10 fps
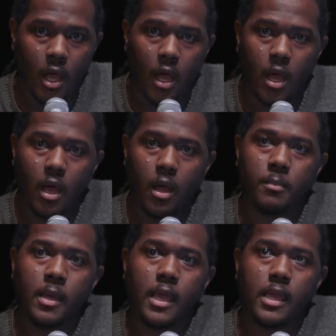
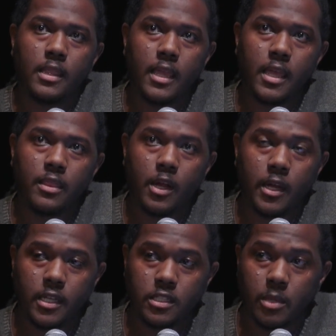And then there
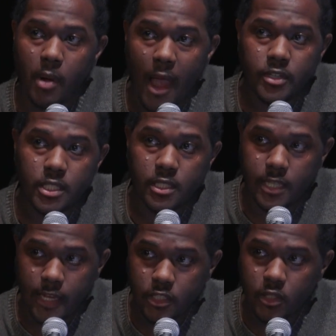is the
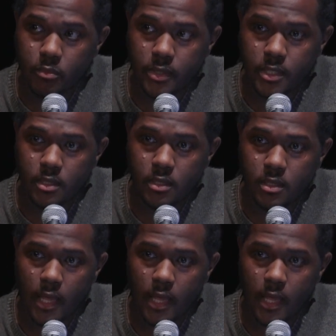privatization of prisons,